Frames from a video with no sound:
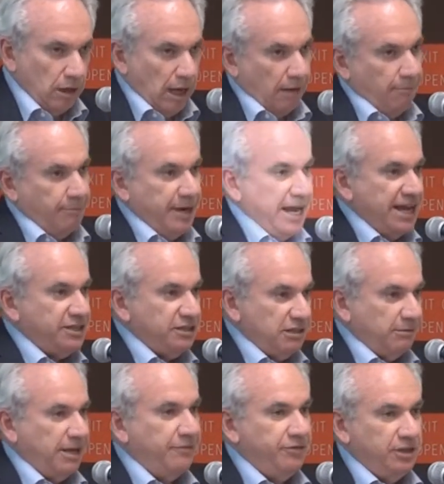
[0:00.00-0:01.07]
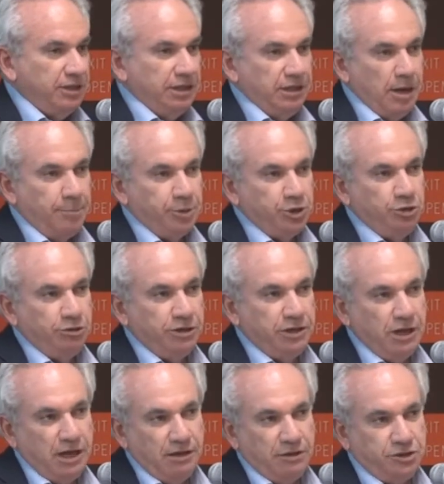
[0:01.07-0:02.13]
I would ask, given the
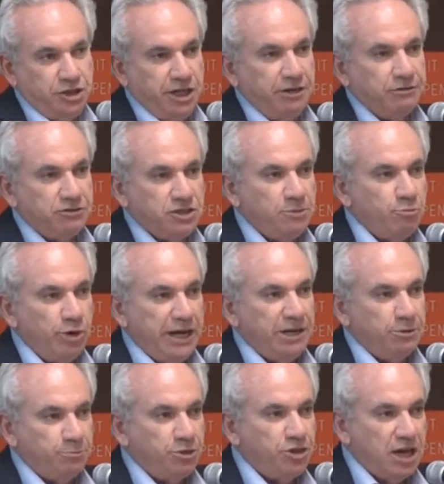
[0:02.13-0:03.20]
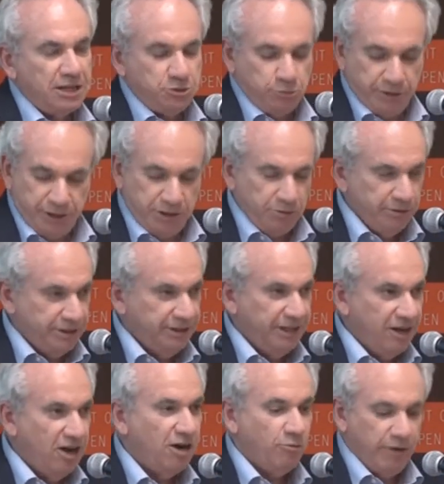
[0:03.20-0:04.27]
opportunity to share some random thoughts with you, and
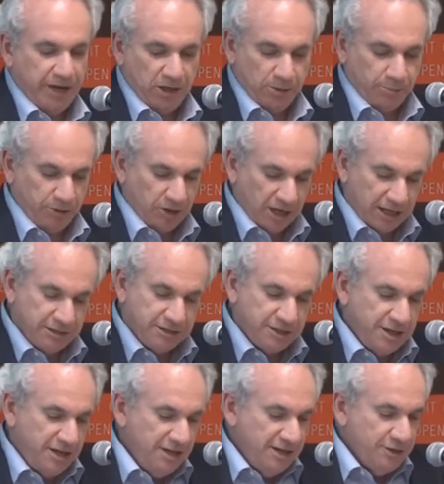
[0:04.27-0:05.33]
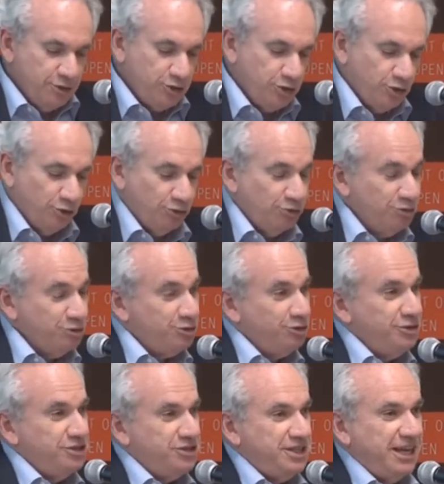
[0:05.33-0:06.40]
they are random thoughts. So
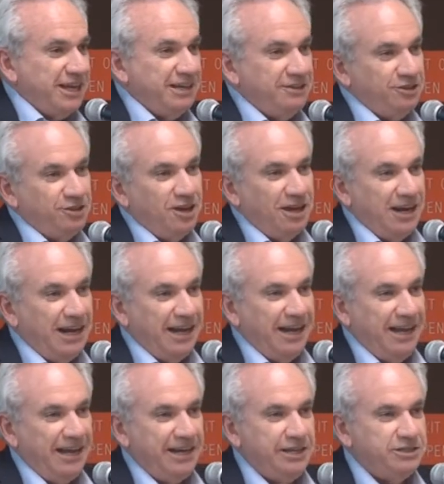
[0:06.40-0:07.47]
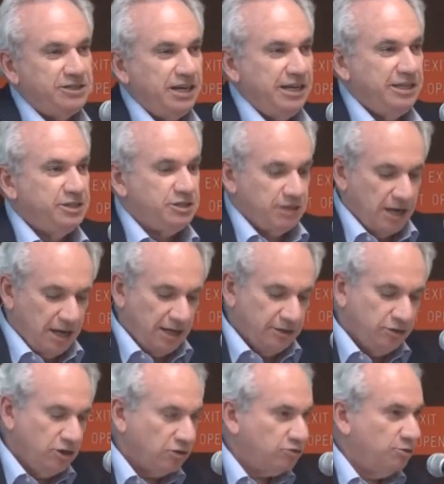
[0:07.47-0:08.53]
the second thought I had is
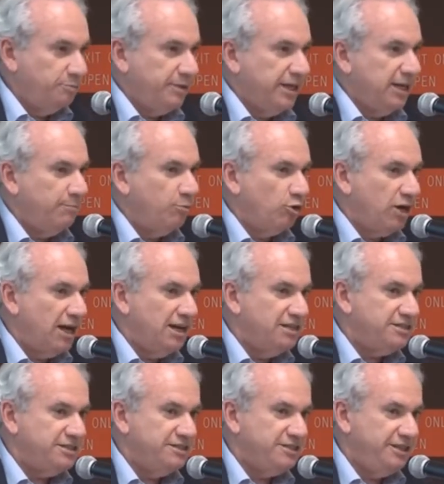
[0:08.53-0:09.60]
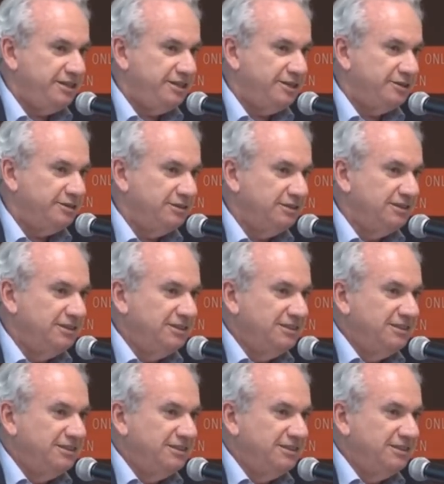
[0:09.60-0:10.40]
Dr. Miguel Morales, is he here?